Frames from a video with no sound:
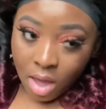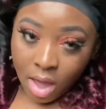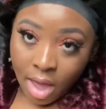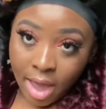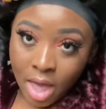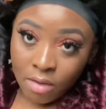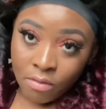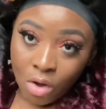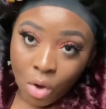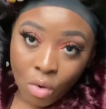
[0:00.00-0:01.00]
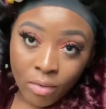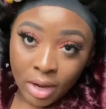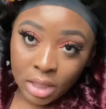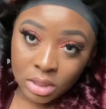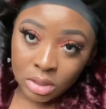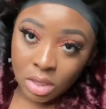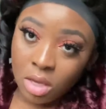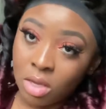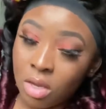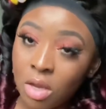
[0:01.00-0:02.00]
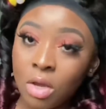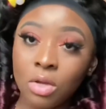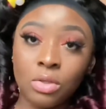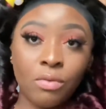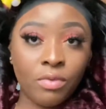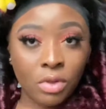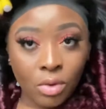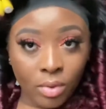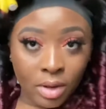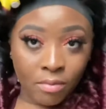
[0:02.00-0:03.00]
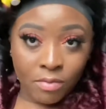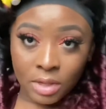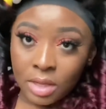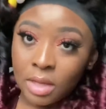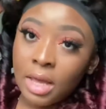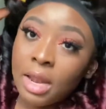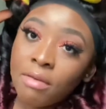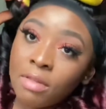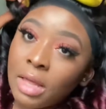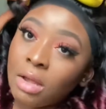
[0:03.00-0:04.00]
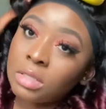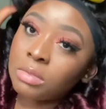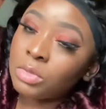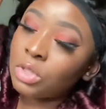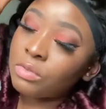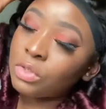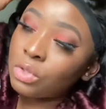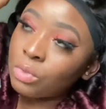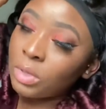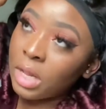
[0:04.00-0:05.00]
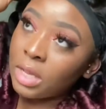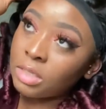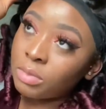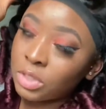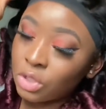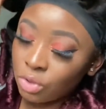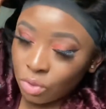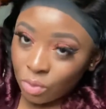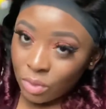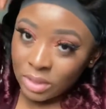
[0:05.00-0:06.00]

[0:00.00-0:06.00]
I have all rights to feel the way I'm feeling. And I feel like customer service too with AliExpress is just going